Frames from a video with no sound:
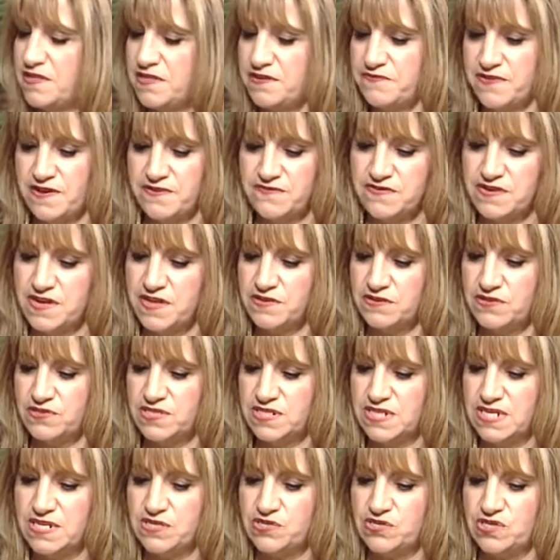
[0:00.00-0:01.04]
every other
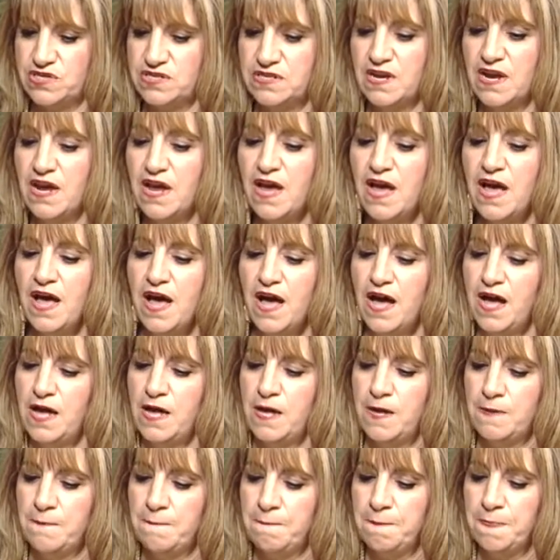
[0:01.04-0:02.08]
station.
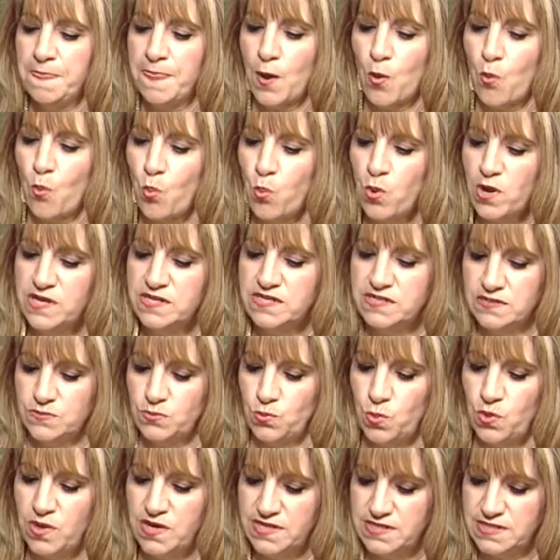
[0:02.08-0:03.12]
What is
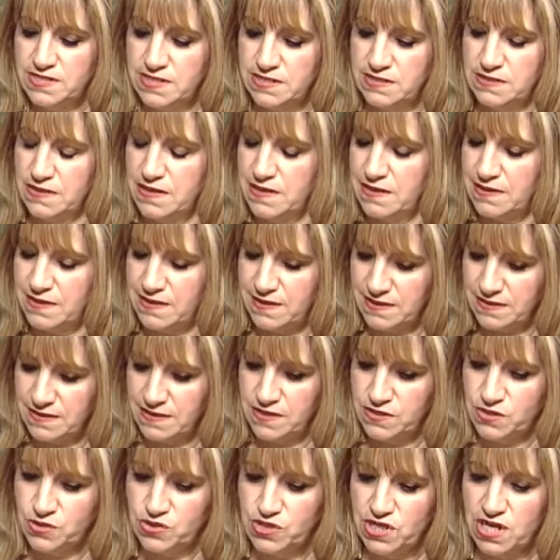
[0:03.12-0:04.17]

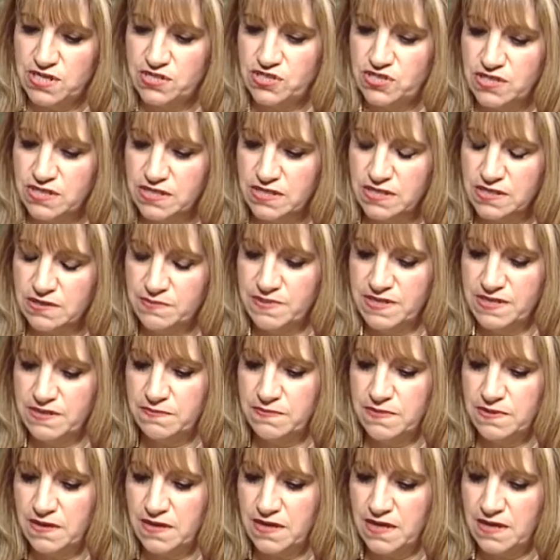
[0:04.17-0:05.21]
and you touched a little bit
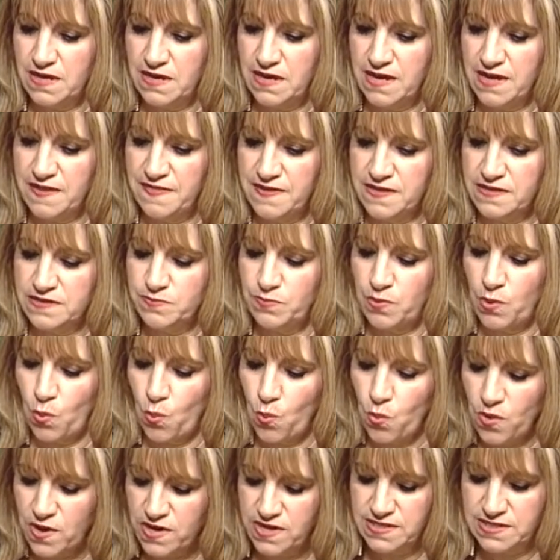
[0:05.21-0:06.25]
on this, but
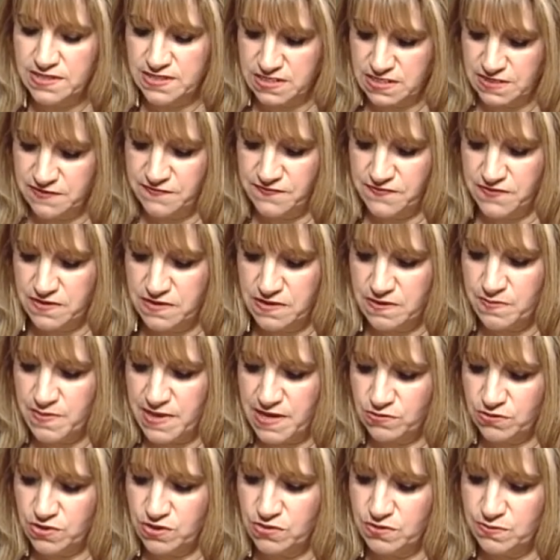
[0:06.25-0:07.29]
what is different
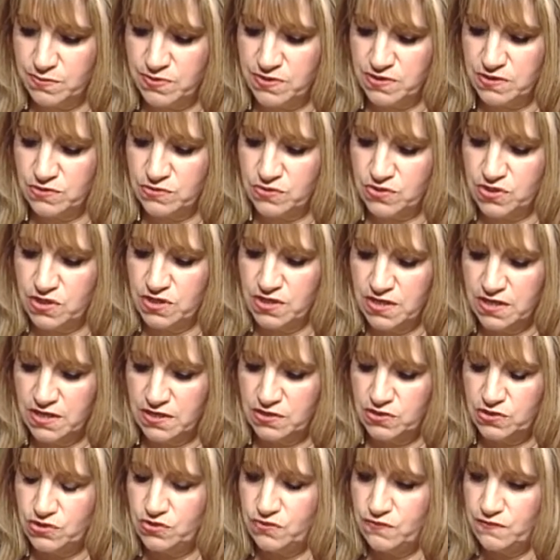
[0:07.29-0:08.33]
about your approach
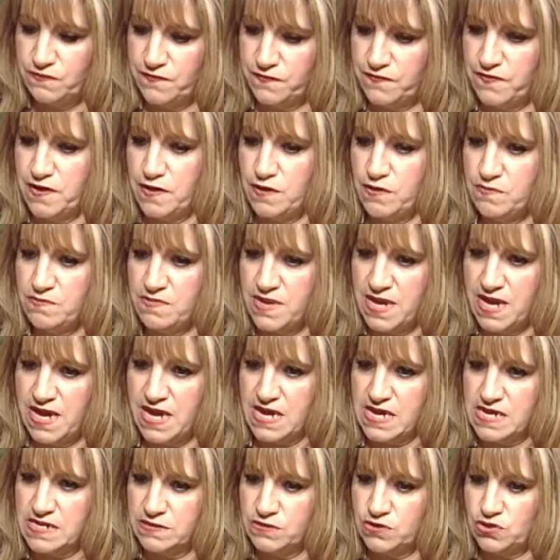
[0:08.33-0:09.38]
to film
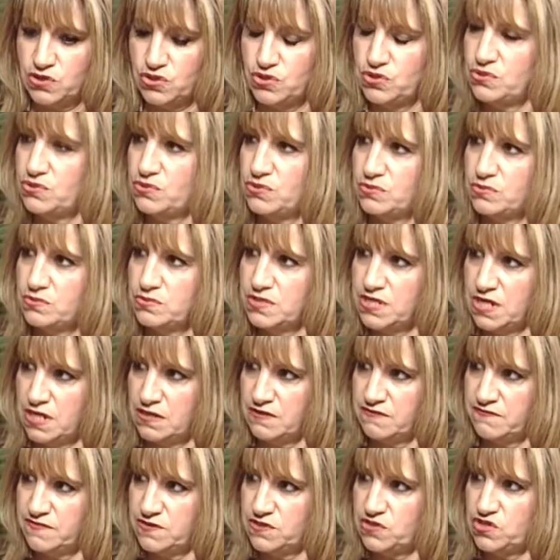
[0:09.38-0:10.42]
and to
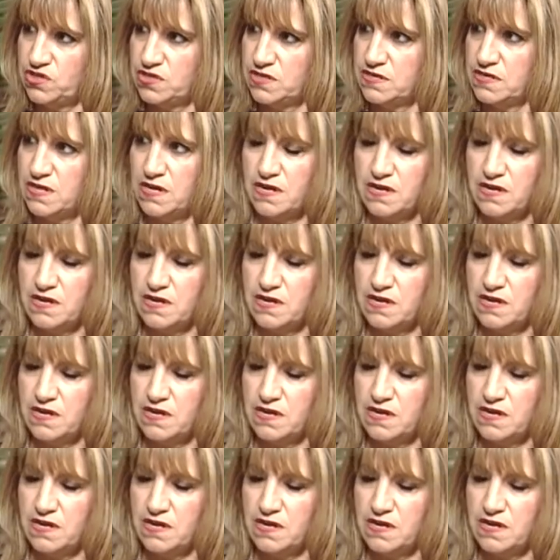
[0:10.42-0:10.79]
television?